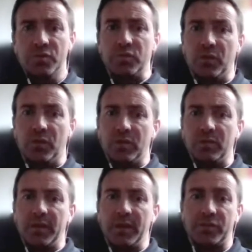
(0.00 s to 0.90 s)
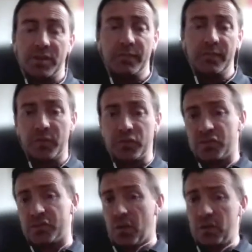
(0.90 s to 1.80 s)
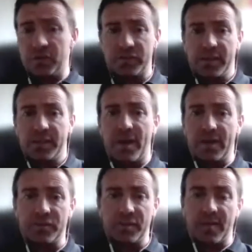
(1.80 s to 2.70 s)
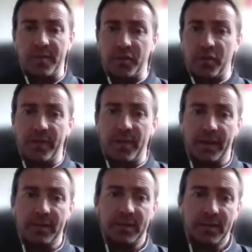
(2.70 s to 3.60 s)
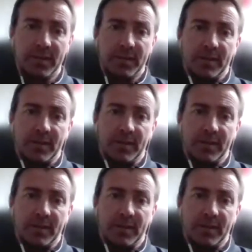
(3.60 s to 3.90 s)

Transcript: So it's, even if it just starts the interaction, having it on there,